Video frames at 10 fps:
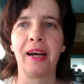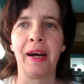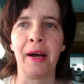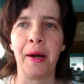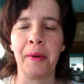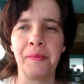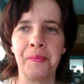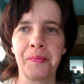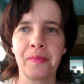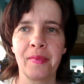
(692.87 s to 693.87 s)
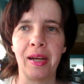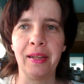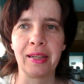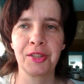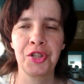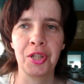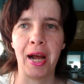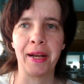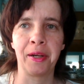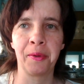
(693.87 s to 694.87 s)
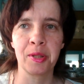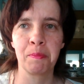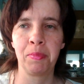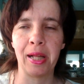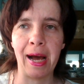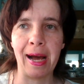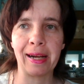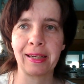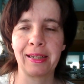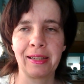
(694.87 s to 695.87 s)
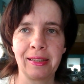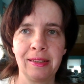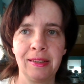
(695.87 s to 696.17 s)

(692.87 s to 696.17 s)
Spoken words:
I think Shadow is black.